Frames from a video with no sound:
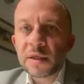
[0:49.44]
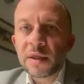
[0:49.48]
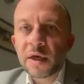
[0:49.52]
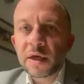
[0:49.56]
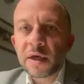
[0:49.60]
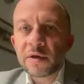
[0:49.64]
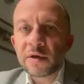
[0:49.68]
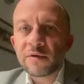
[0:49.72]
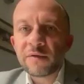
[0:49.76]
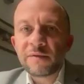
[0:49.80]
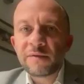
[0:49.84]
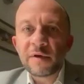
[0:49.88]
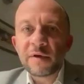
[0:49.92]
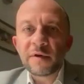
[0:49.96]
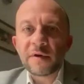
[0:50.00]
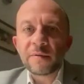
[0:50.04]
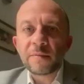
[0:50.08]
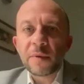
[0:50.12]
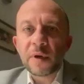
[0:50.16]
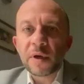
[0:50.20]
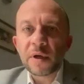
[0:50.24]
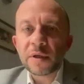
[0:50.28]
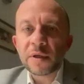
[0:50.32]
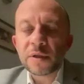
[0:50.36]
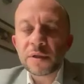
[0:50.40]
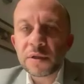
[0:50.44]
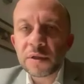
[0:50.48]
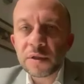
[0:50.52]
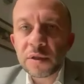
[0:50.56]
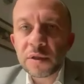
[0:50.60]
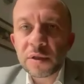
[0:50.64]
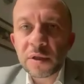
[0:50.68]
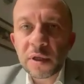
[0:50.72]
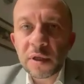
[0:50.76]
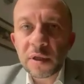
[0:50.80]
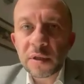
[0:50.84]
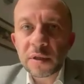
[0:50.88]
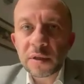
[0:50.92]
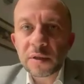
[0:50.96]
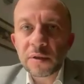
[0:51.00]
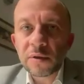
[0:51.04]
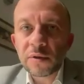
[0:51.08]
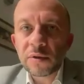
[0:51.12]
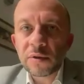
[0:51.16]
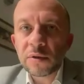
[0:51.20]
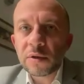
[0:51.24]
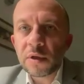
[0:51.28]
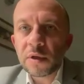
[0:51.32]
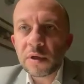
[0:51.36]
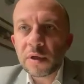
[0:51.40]
Thank you very much, and
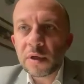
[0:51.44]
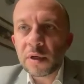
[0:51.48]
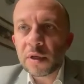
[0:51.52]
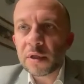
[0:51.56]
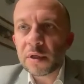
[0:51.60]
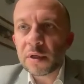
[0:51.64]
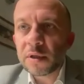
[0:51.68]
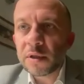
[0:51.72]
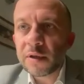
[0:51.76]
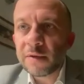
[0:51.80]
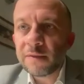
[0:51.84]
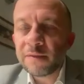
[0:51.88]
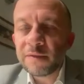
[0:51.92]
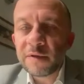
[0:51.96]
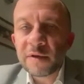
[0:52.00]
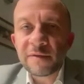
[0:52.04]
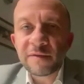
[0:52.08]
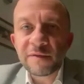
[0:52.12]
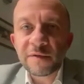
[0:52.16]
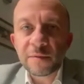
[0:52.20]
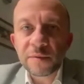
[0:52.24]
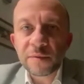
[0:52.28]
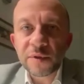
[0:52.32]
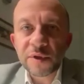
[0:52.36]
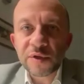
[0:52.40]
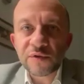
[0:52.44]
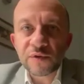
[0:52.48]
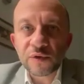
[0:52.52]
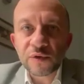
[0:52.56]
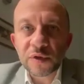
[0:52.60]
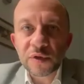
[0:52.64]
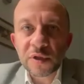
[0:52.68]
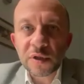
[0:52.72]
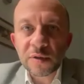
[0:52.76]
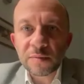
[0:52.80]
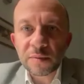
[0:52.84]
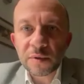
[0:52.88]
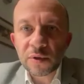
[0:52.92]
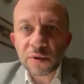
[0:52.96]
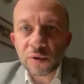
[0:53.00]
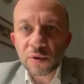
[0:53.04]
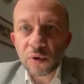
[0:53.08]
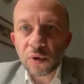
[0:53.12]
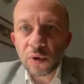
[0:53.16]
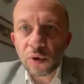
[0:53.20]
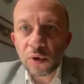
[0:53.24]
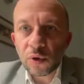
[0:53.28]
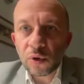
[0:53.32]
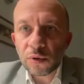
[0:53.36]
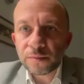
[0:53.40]
good evening from Jerusalem to
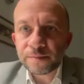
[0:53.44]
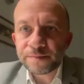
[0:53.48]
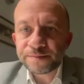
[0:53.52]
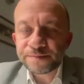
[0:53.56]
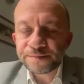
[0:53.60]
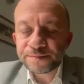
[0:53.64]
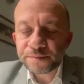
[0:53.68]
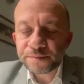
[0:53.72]
all.